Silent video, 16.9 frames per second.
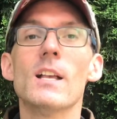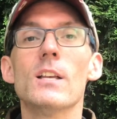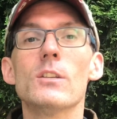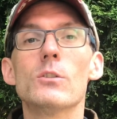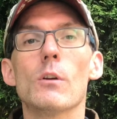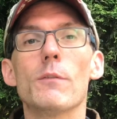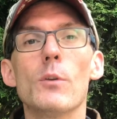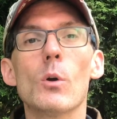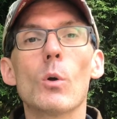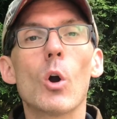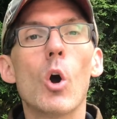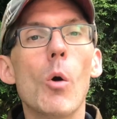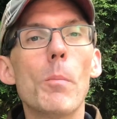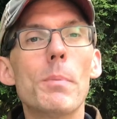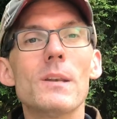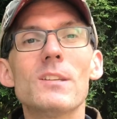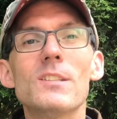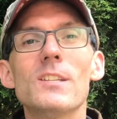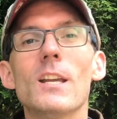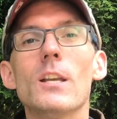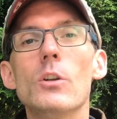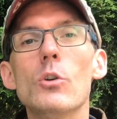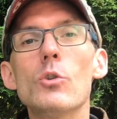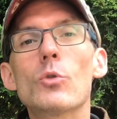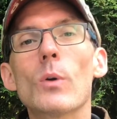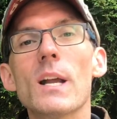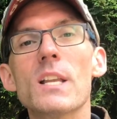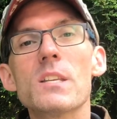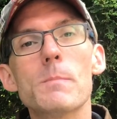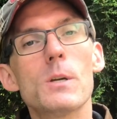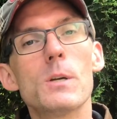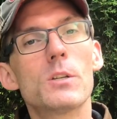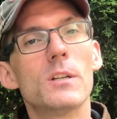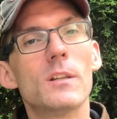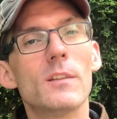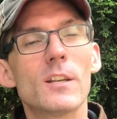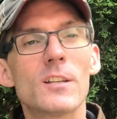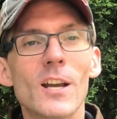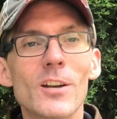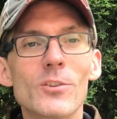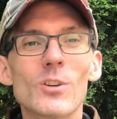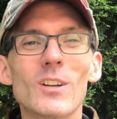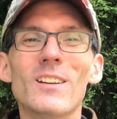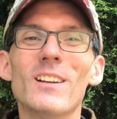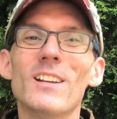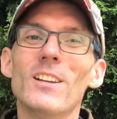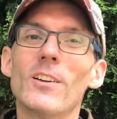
So if you were hoping to see a new transmission in the Tundra,